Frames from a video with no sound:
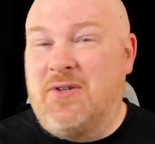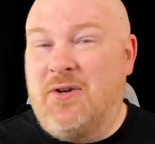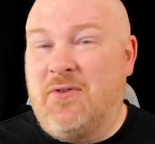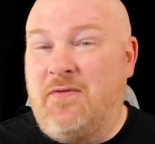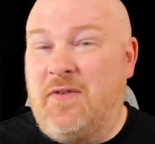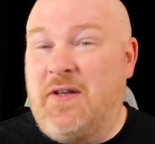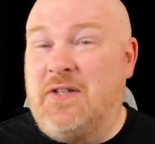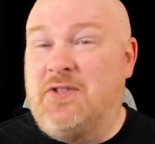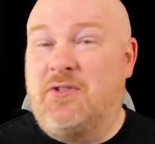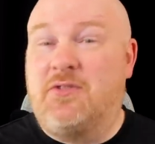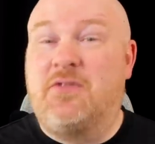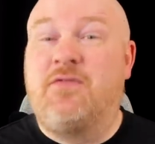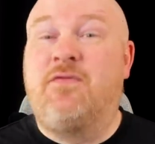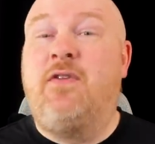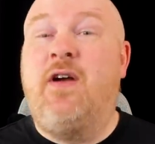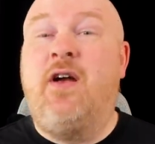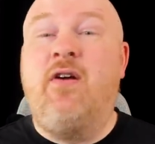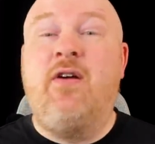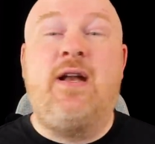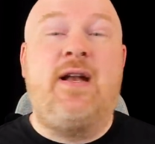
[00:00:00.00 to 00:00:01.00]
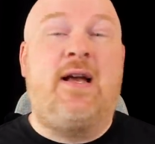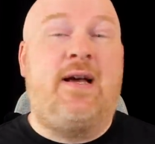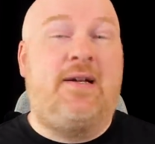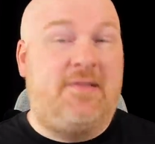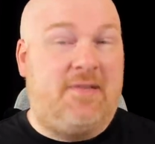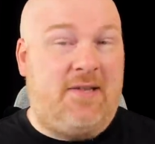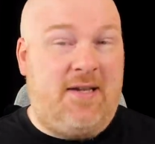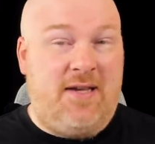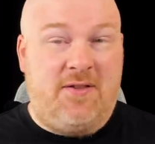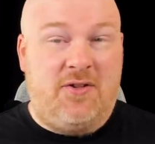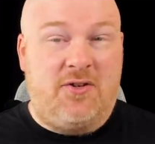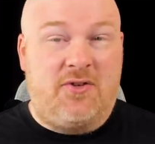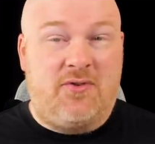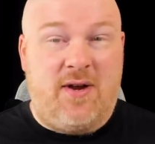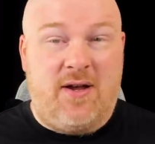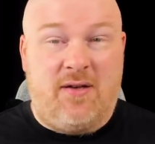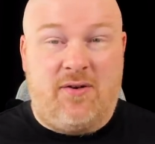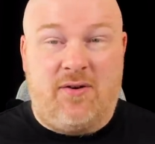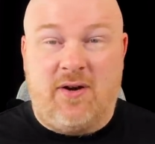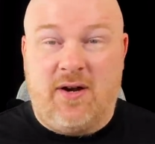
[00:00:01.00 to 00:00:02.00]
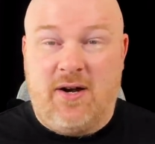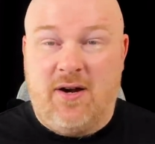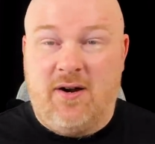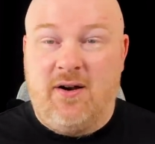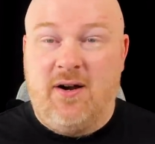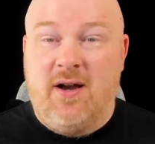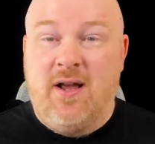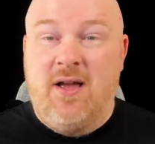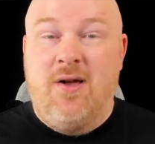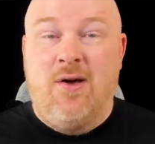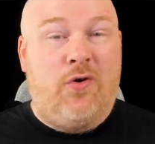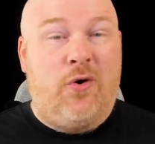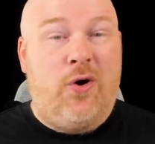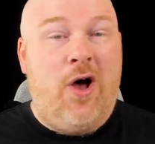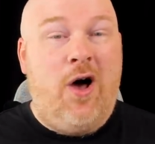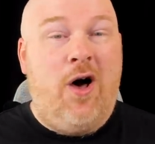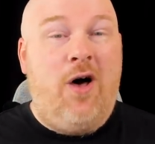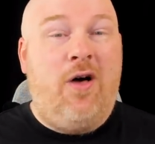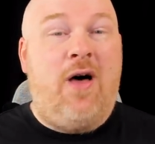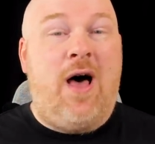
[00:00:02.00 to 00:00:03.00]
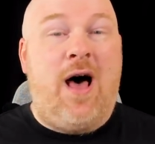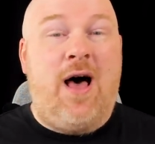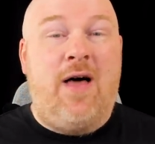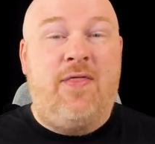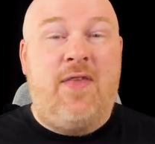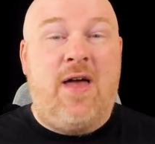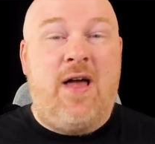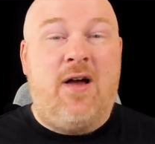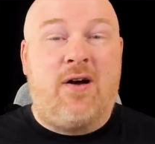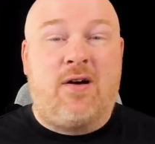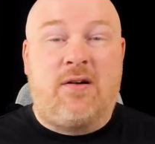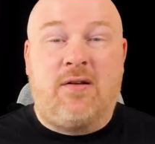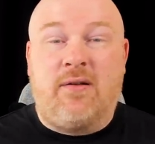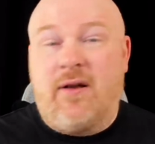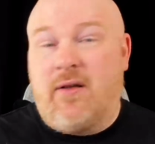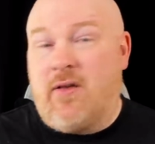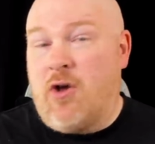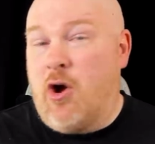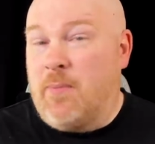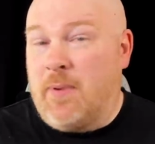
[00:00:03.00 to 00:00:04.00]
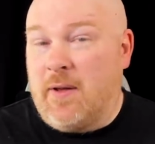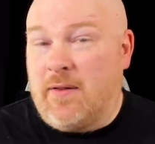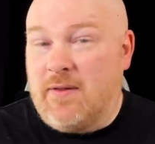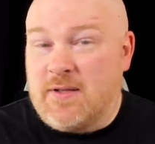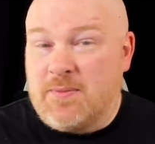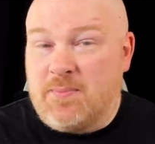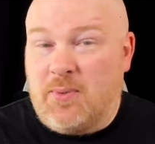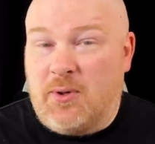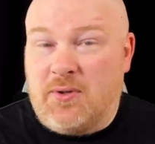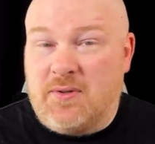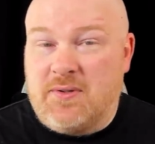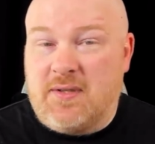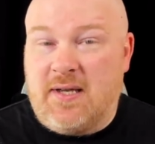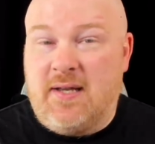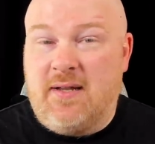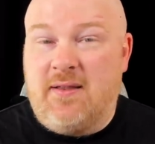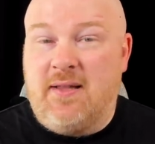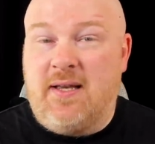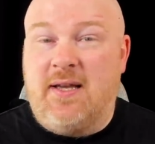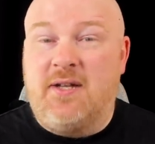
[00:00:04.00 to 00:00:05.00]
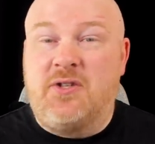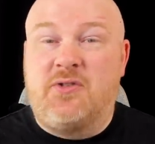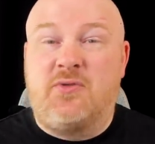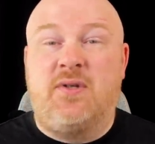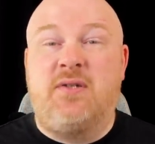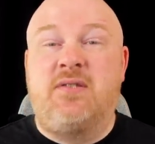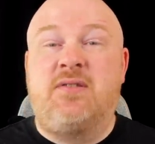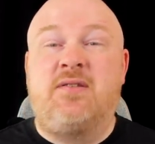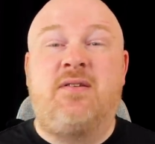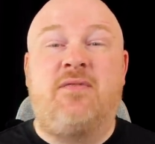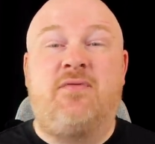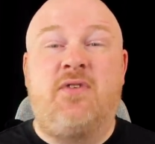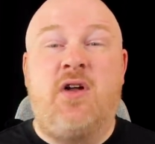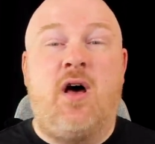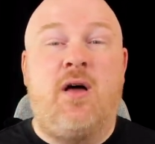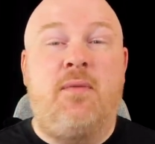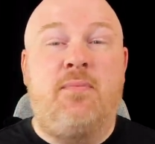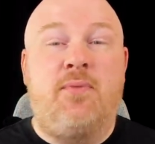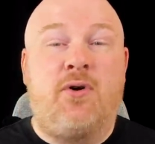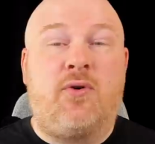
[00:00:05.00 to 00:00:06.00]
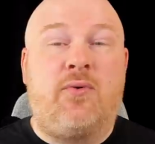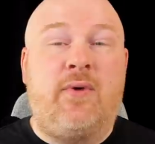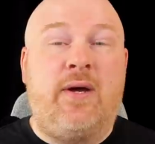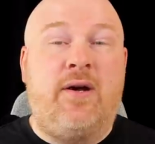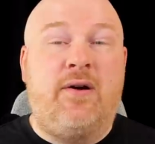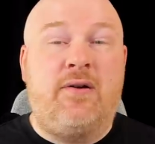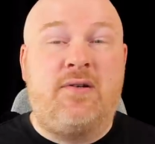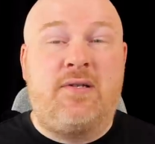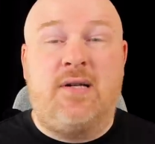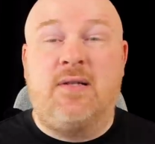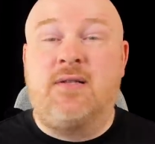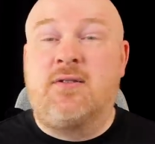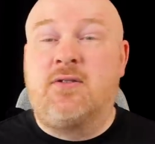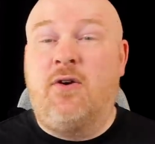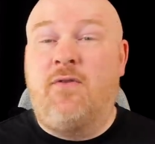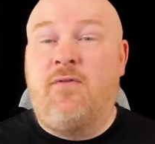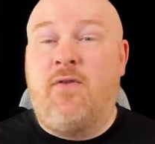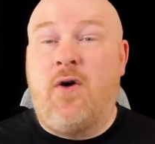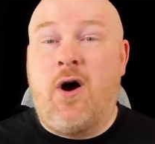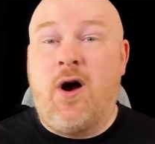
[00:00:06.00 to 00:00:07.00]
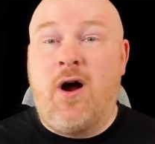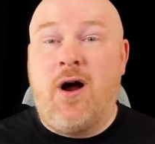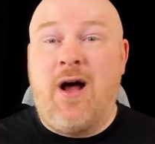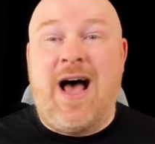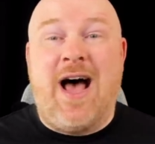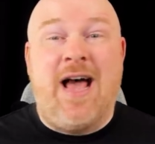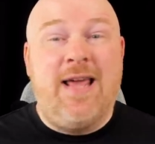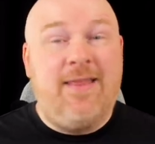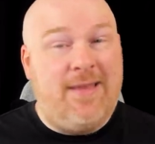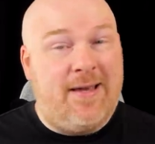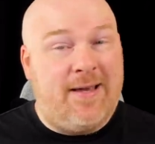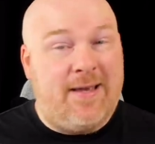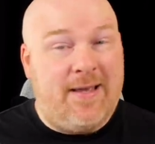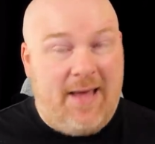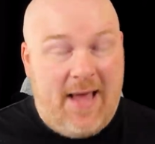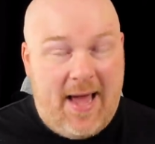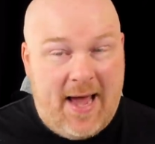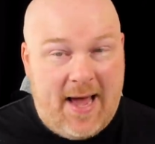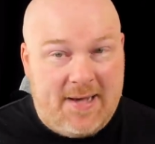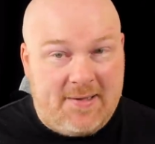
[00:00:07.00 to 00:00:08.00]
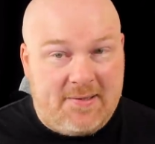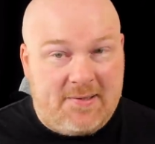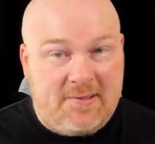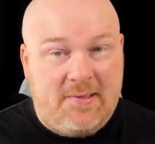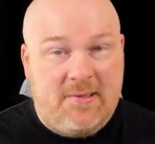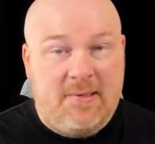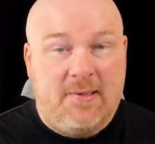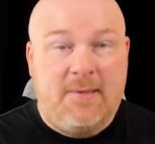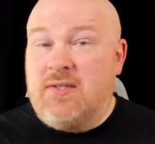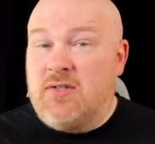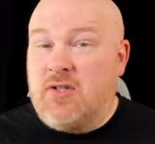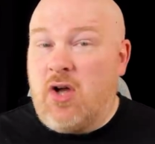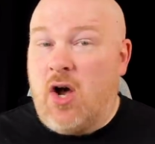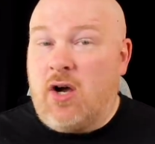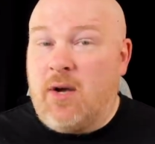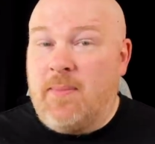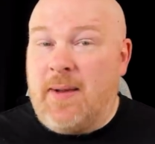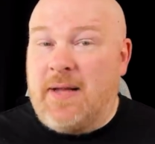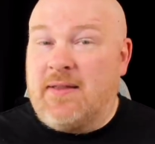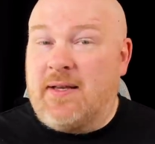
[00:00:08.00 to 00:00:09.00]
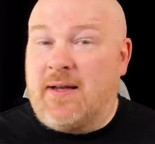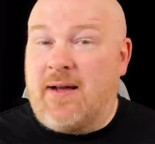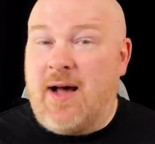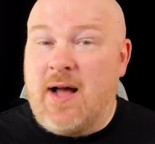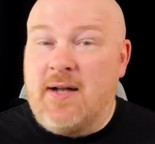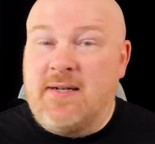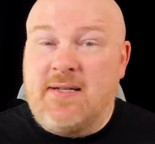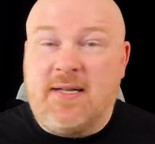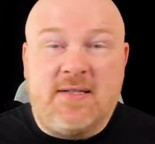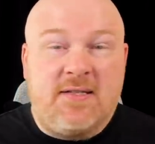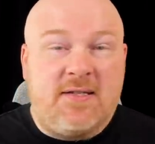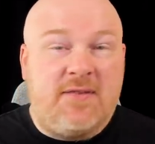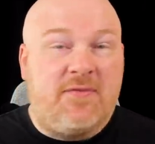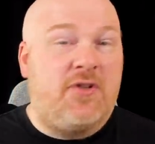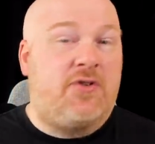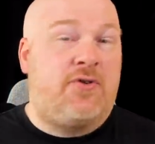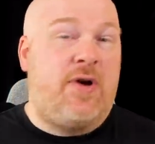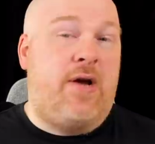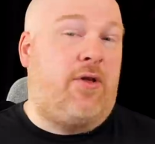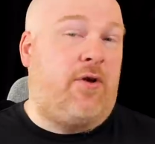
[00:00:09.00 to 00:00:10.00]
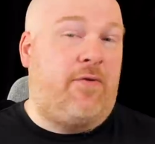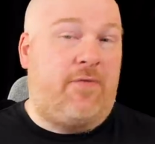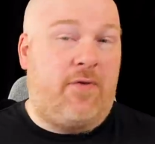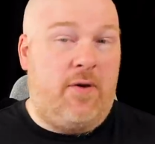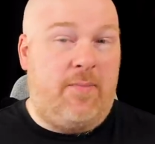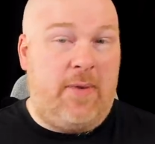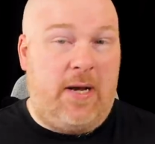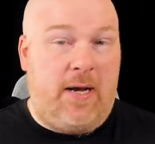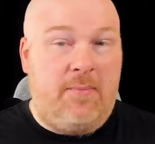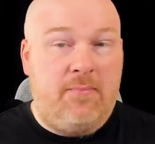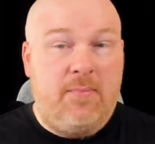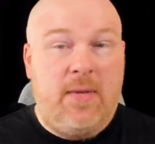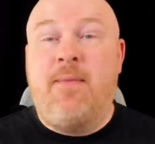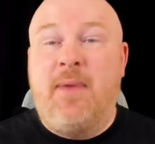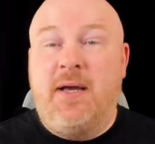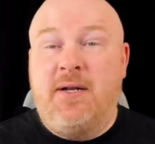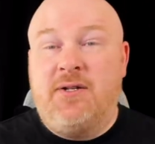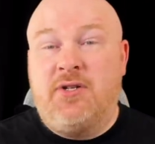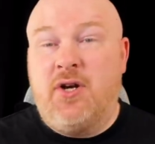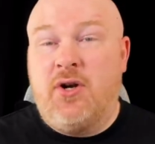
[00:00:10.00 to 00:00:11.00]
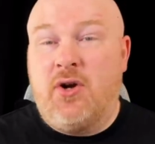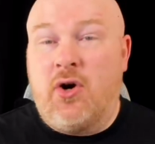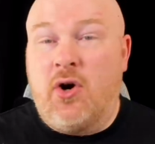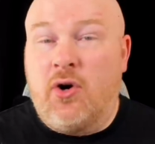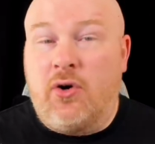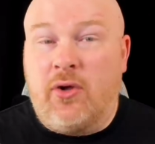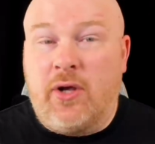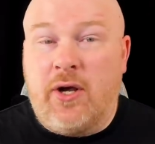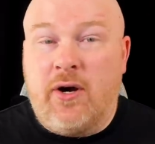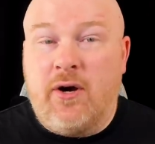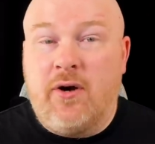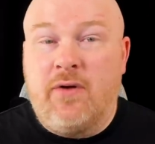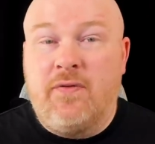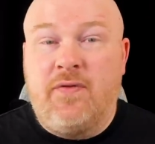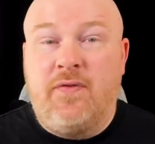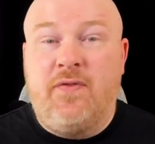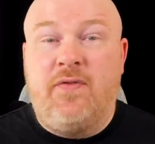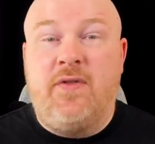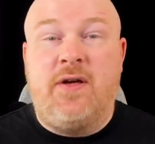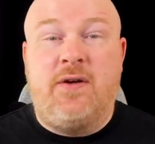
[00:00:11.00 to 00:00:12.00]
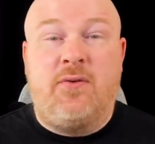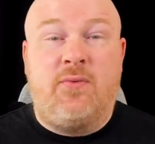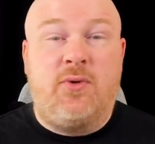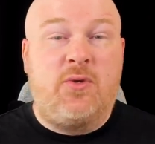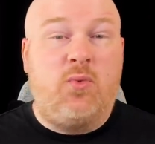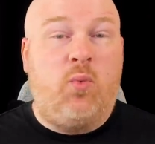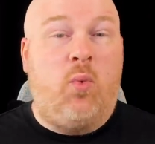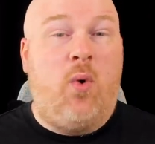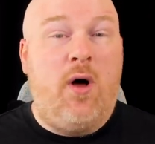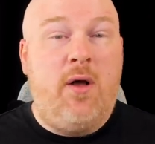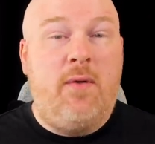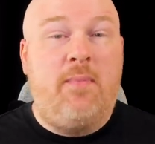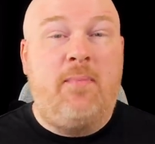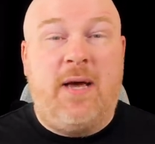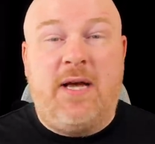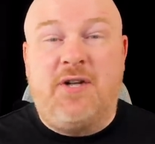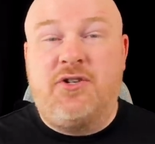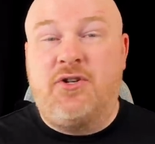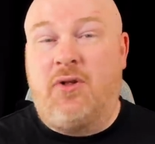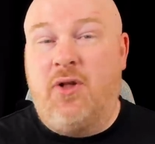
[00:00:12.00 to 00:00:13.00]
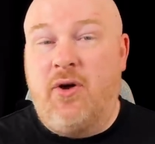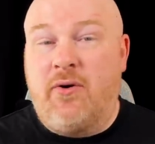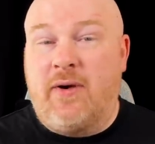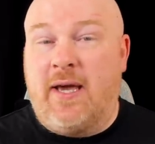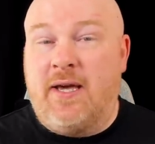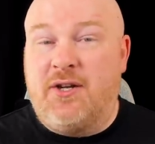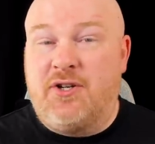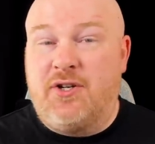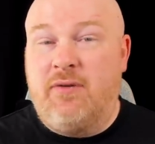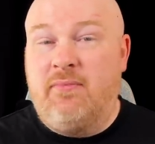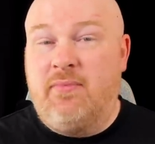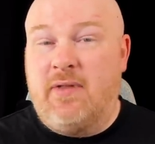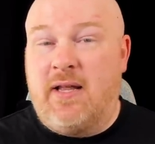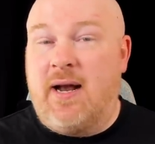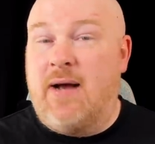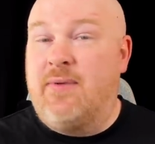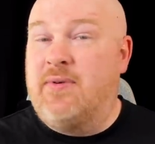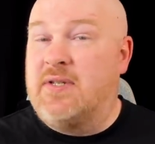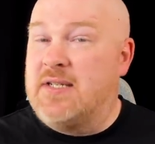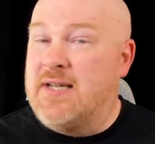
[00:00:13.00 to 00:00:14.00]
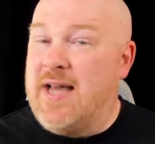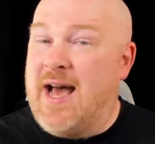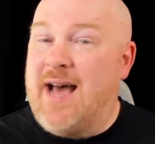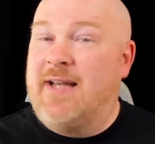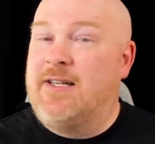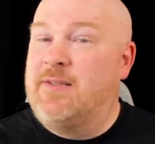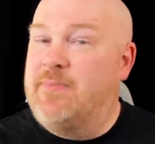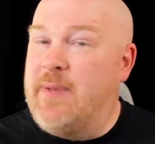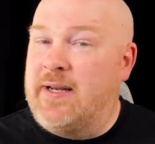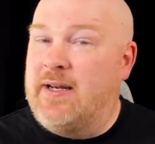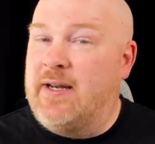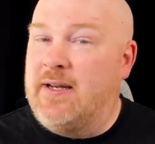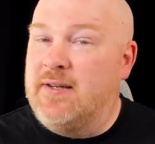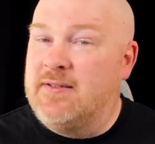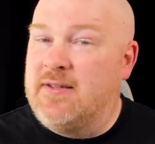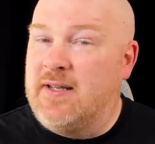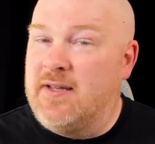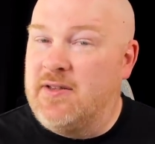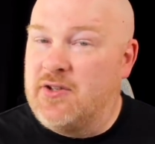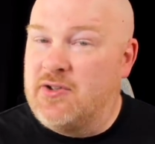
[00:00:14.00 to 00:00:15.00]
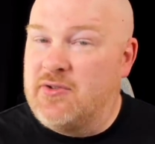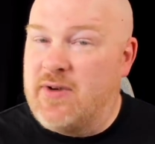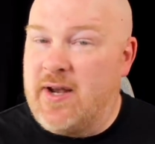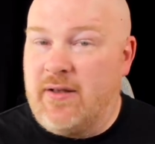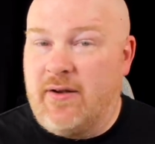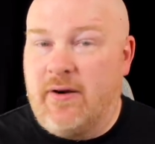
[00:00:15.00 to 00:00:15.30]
also features very nicely in the trailer here. Overall, they are clearly hoping this pulls in the interests of non-book readers, and so far, I think it has. So let's talk about the contents of the trailer for a minute. As I mentioned earlier, there was one major location that I was not expecting to see in the